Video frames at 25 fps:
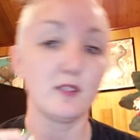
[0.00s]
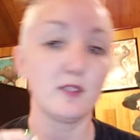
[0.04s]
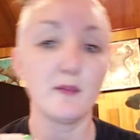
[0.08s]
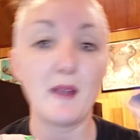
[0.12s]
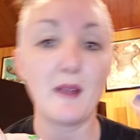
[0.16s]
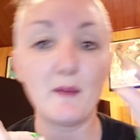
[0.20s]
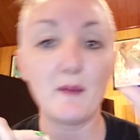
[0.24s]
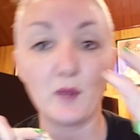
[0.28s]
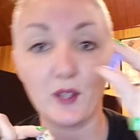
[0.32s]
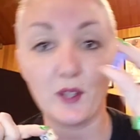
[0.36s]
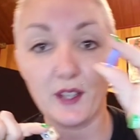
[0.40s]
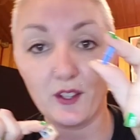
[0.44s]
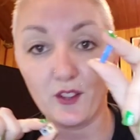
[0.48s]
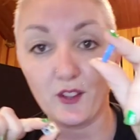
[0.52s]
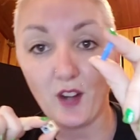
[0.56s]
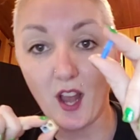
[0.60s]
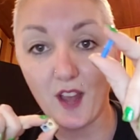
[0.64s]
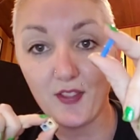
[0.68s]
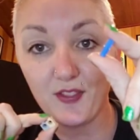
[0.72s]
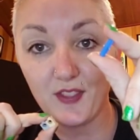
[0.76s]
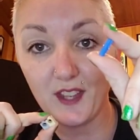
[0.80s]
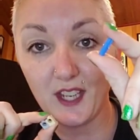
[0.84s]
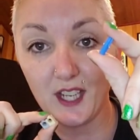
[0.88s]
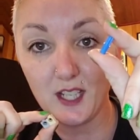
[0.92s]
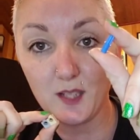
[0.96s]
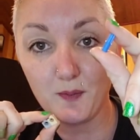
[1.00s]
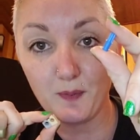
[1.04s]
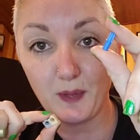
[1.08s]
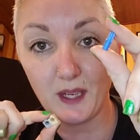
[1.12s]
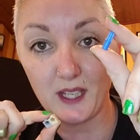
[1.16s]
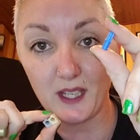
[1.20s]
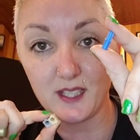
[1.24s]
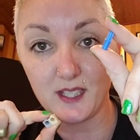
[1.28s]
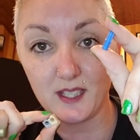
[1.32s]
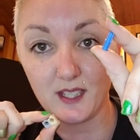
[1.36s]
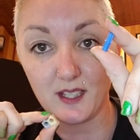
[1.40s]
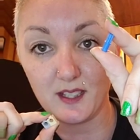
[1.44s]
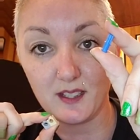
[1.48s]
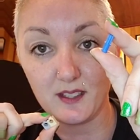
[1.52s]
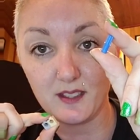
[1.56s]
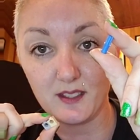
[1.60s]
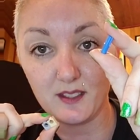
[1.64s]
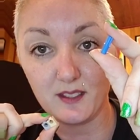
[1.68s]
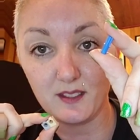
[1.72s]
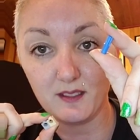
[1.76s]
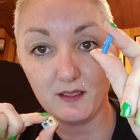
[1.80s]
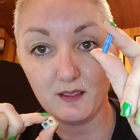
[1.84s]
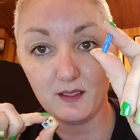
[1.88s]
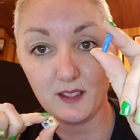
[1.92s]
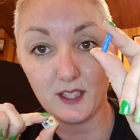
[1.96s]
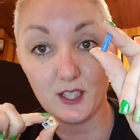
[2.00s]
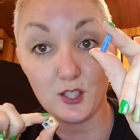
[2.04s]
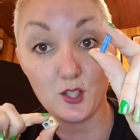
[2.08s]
remember, they're not these pieces.